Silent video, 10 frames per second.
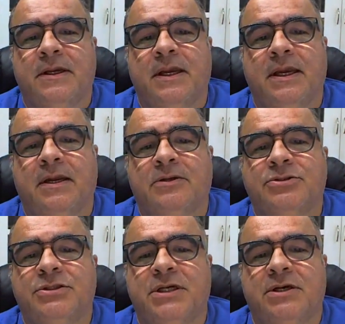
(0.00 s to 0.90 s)
and I'll
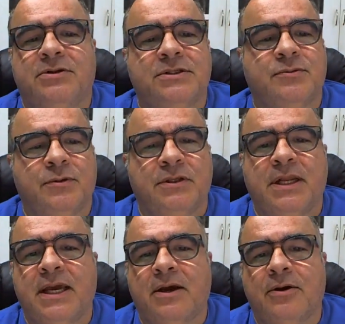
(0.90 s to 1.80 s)
share this with you
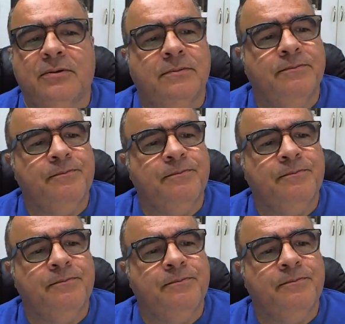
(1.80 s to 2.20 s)
now,